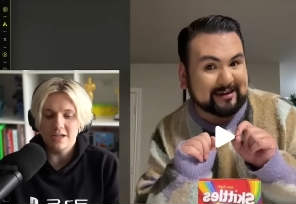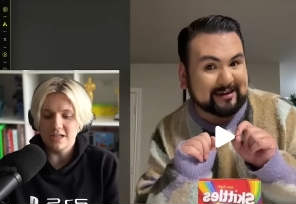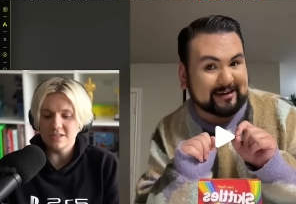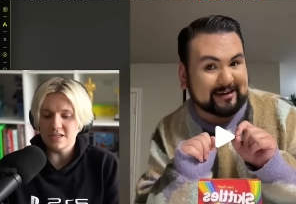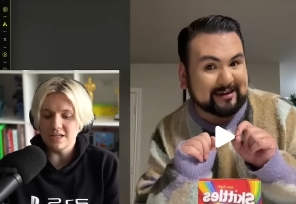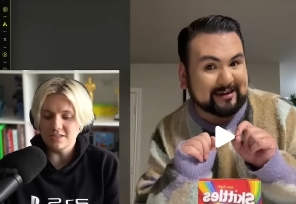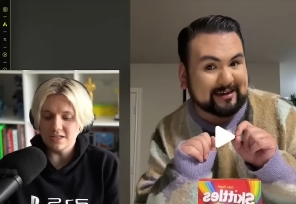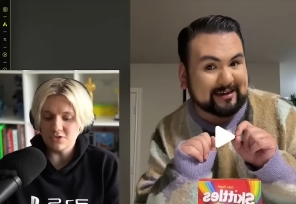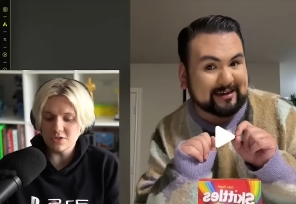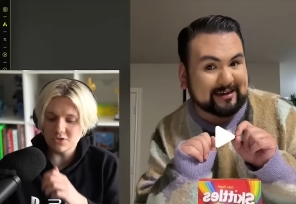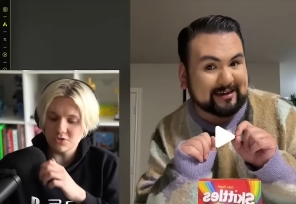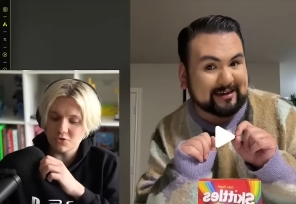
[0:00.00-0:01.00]
Speaker 1: it's he's
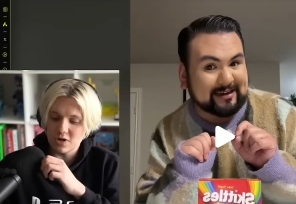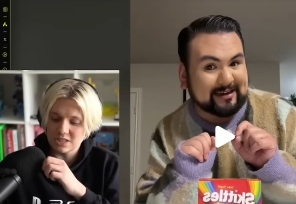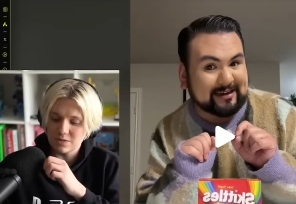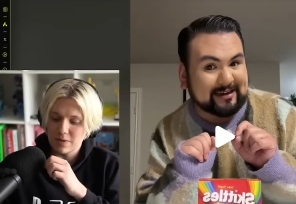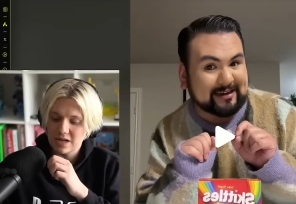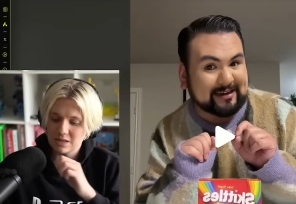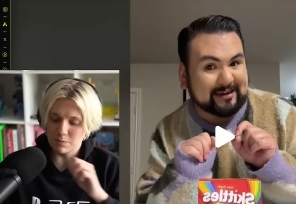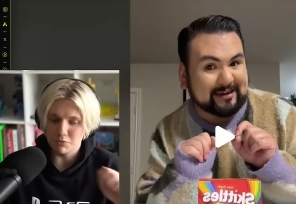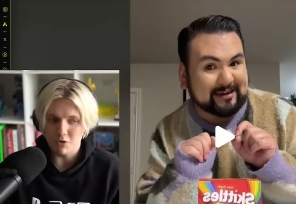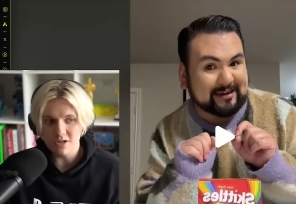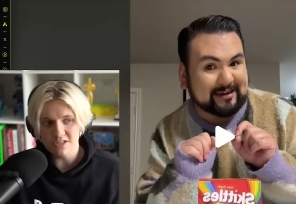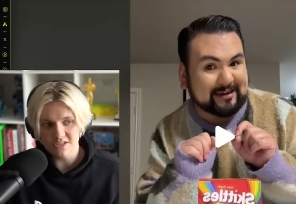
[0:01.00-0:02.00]
literally just trying to make the
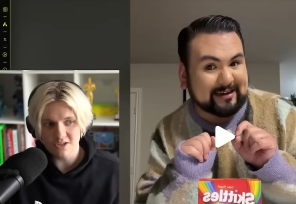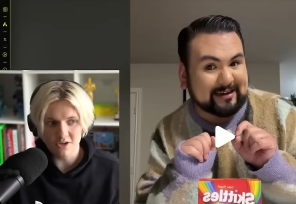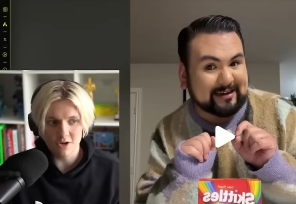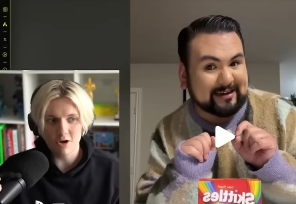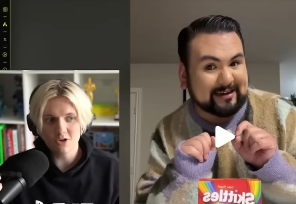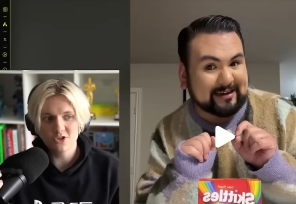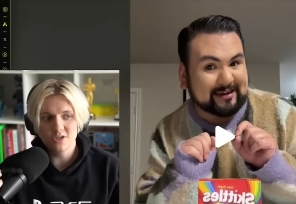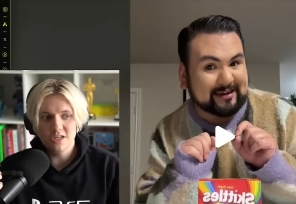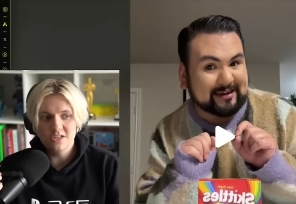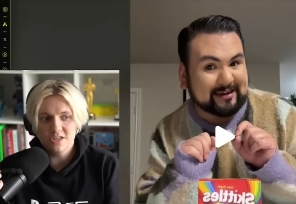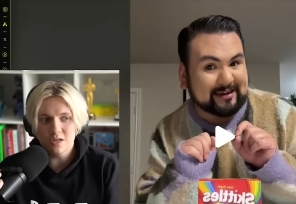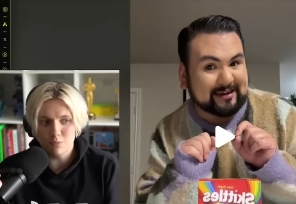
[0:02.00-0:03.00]
brightest
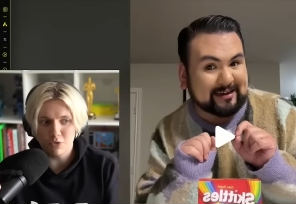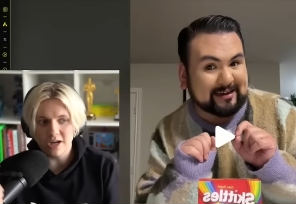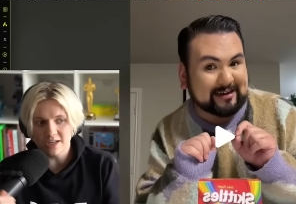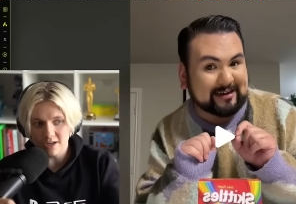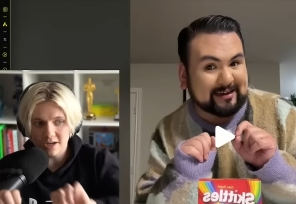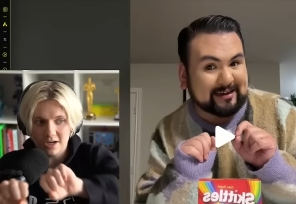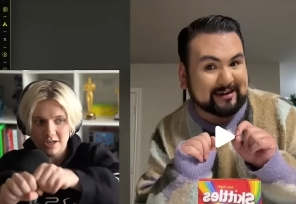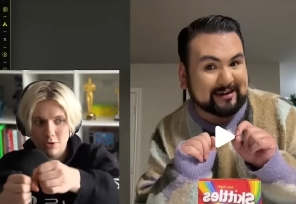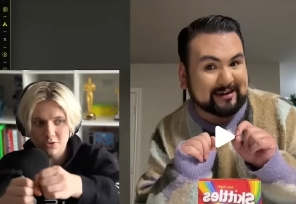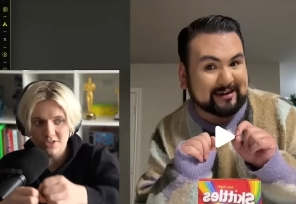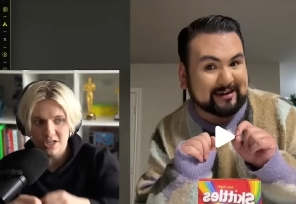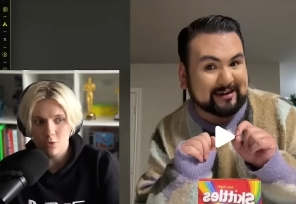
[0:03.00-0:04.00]
concoction. He's going to break like a
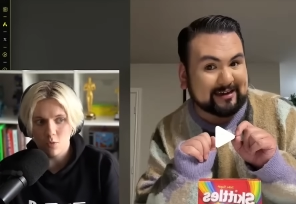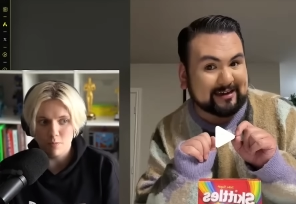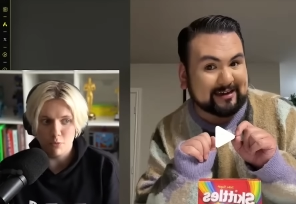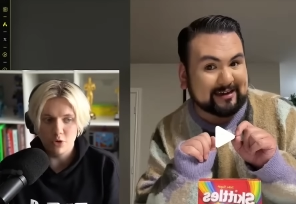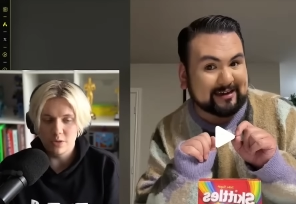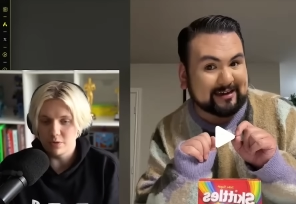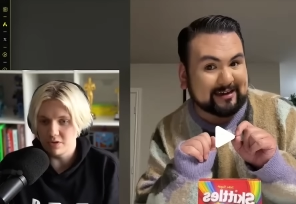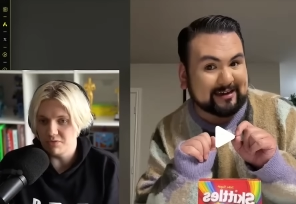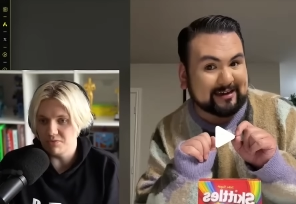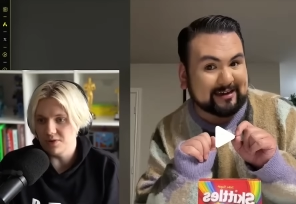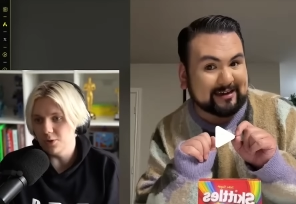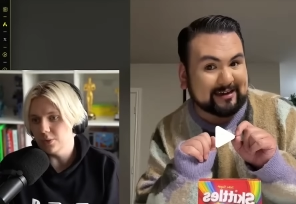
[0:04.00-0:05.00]
glow stick at one point and put
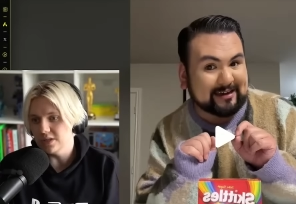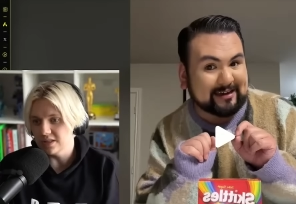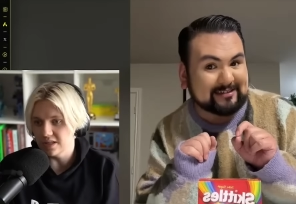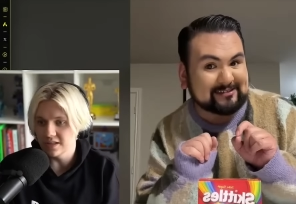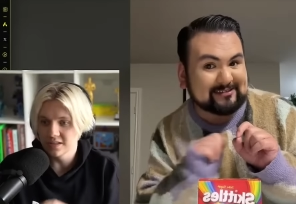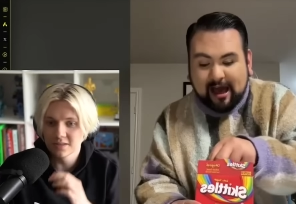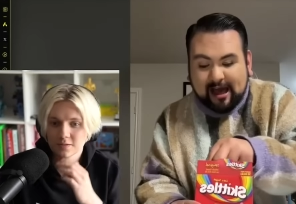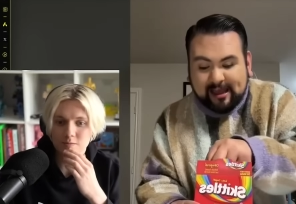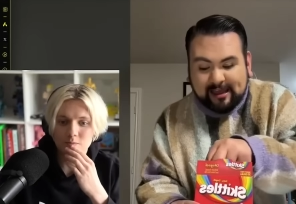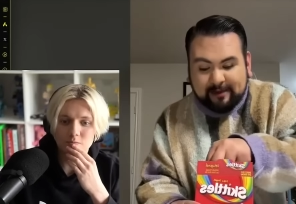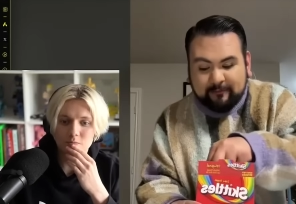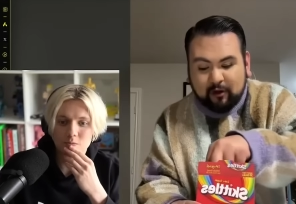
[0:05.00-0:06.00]
the fluid in there.
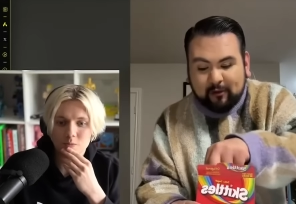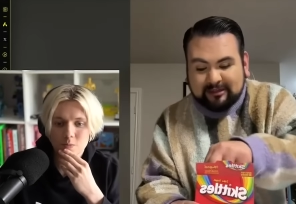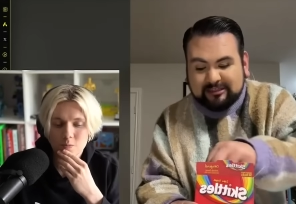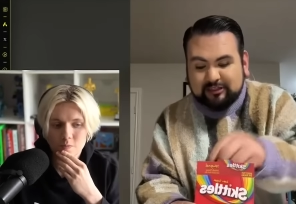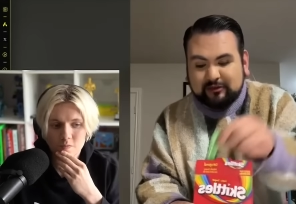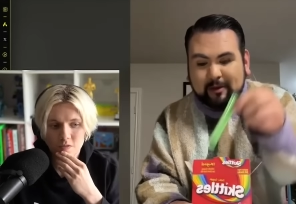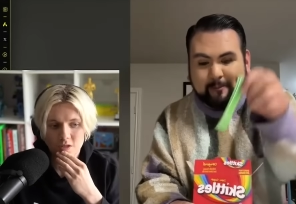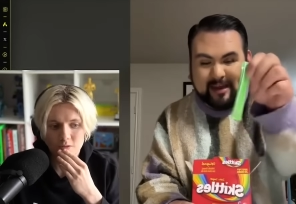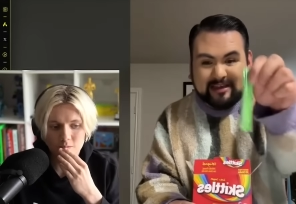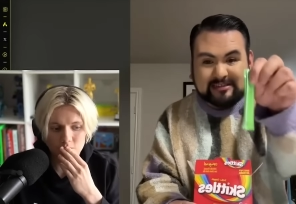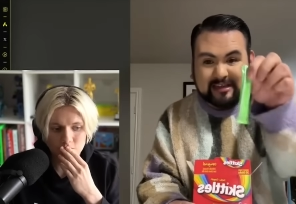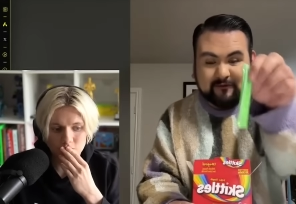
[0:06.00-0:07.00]
Speaker 2: I am
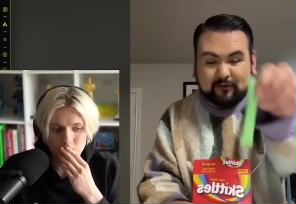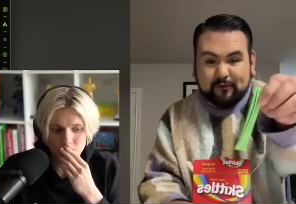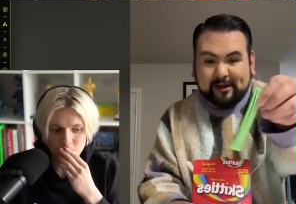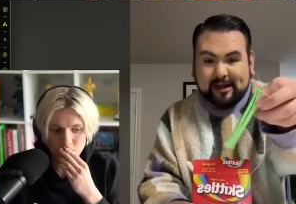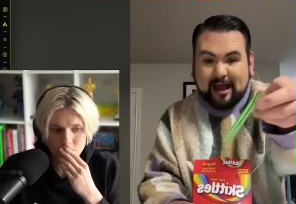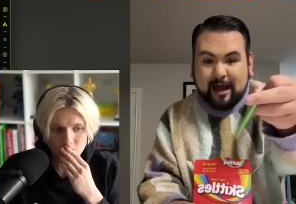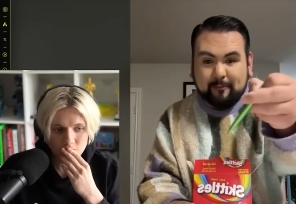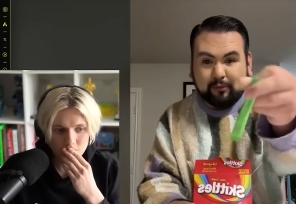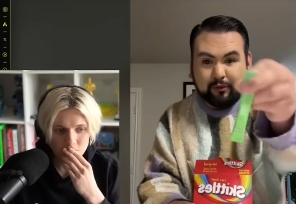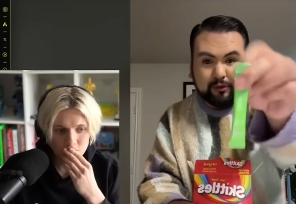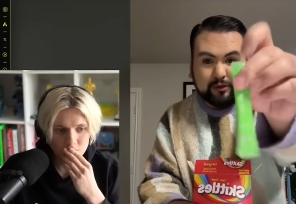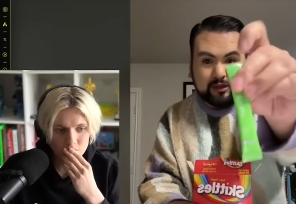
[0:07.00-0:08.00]
going to do a base of
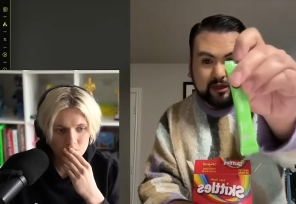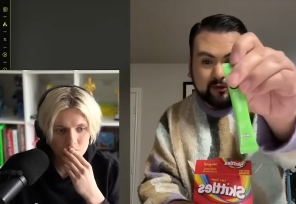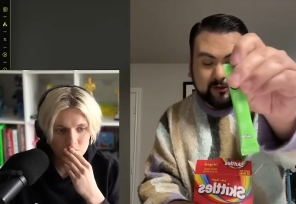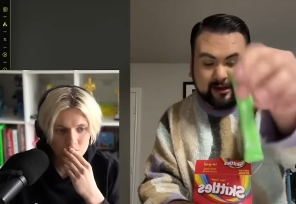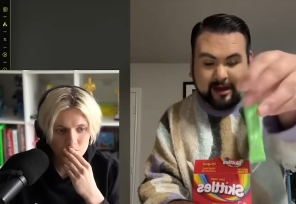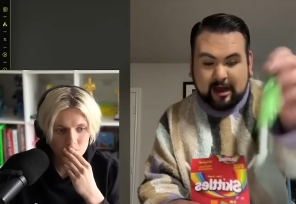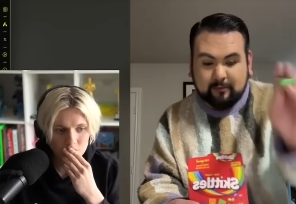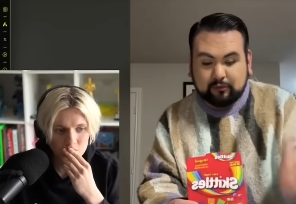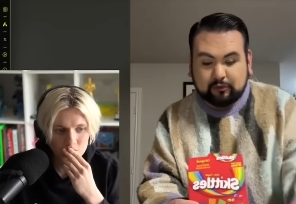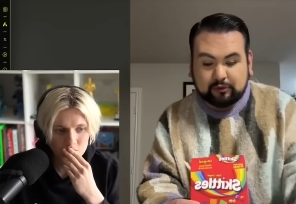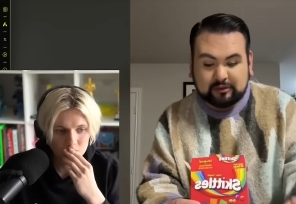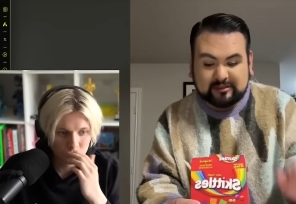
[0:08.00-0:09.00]
green apple, the
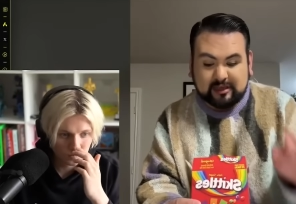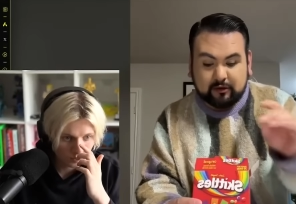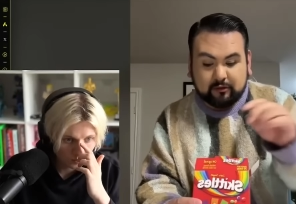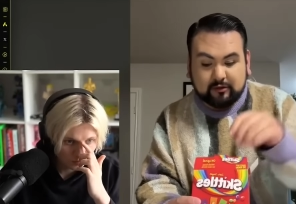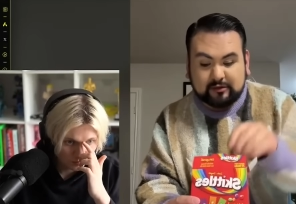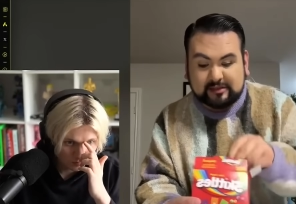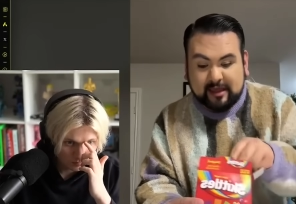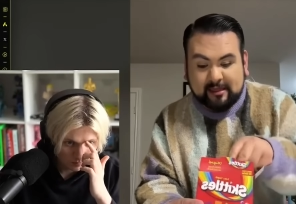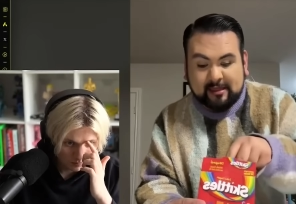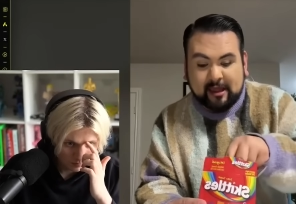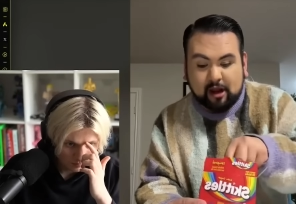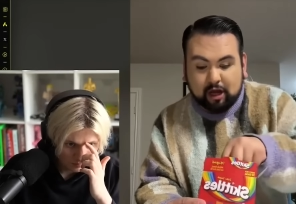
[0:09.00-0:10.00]
green apple
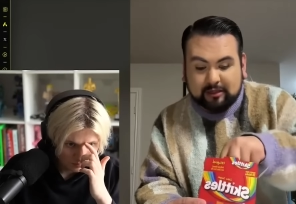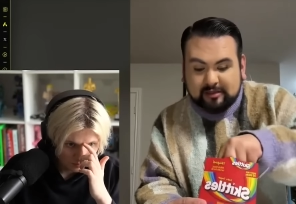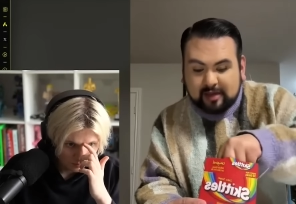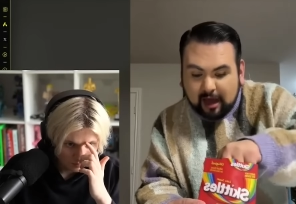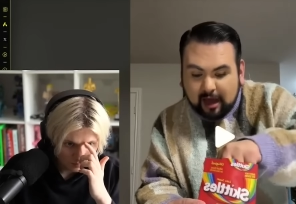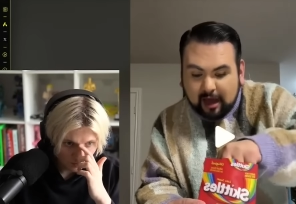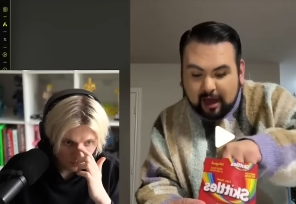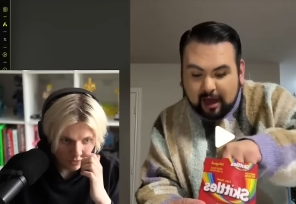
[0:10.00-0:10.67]
Skittles, and then on...